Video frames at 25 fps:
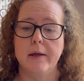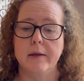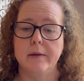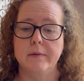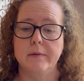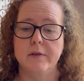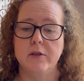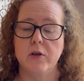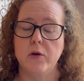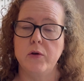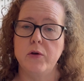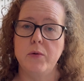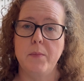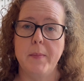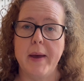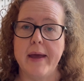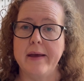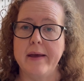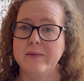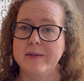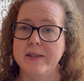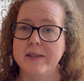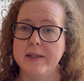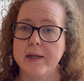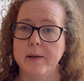So you may
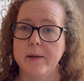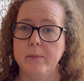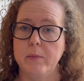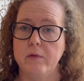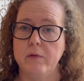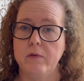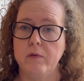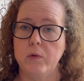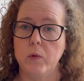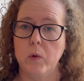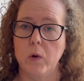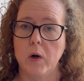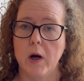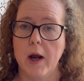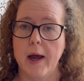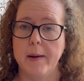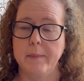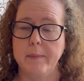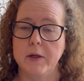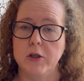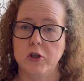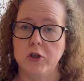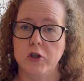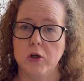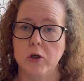have seen it before. I'm
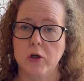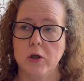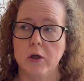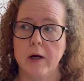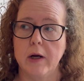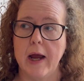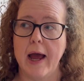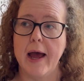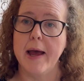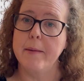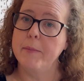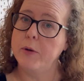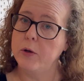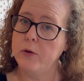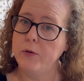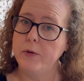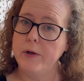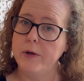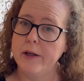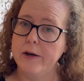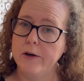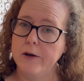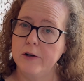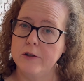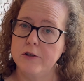not sure. I'm a new
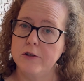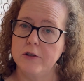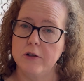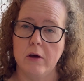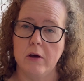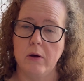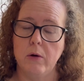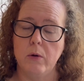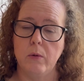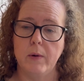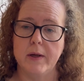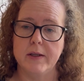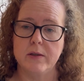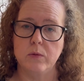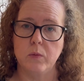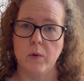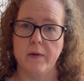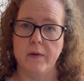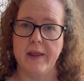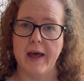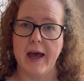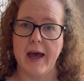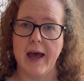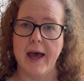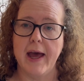knitter, so it's
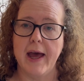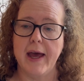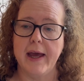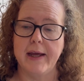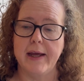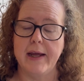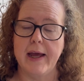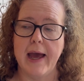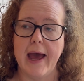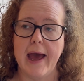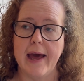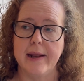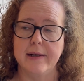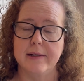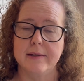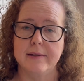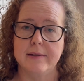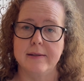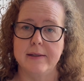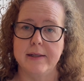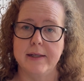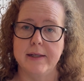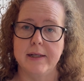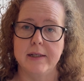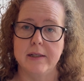one that I hadn't
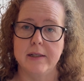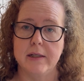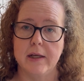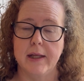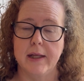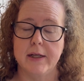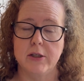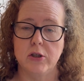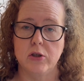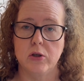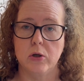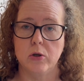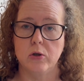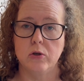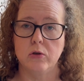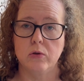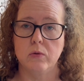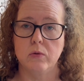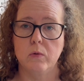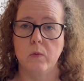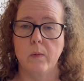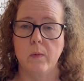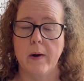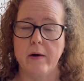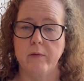seen until I searched
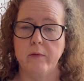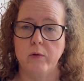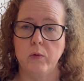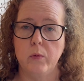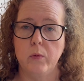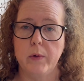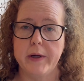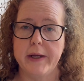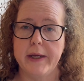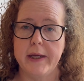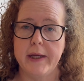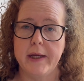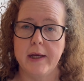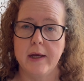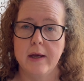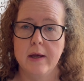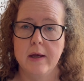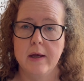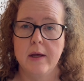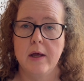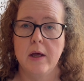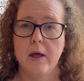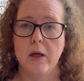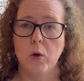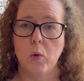through Ravelry
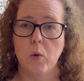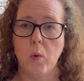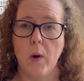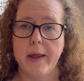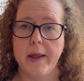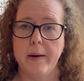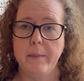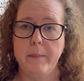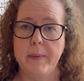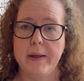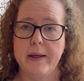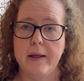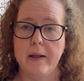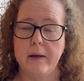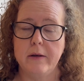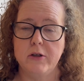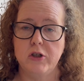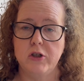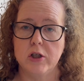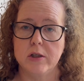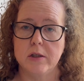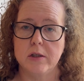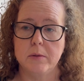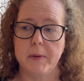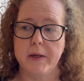quite a bit,
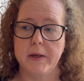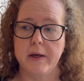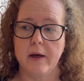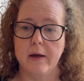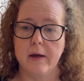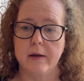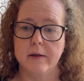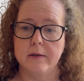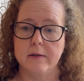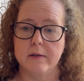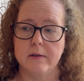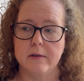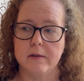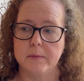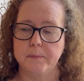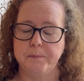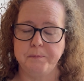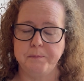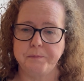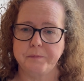just because